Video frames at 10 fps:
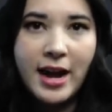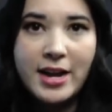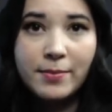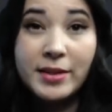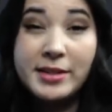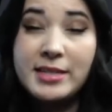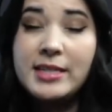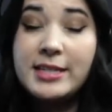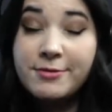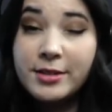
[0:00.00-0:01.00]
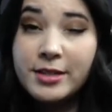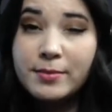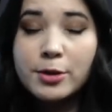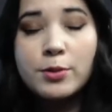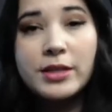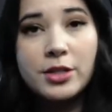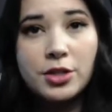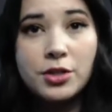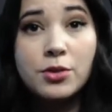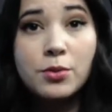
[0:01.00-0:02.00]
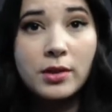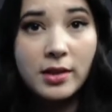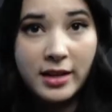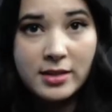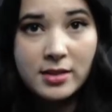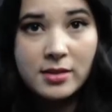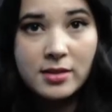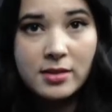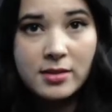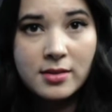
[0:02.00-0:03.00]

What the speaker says: item that is different between the 2 lists.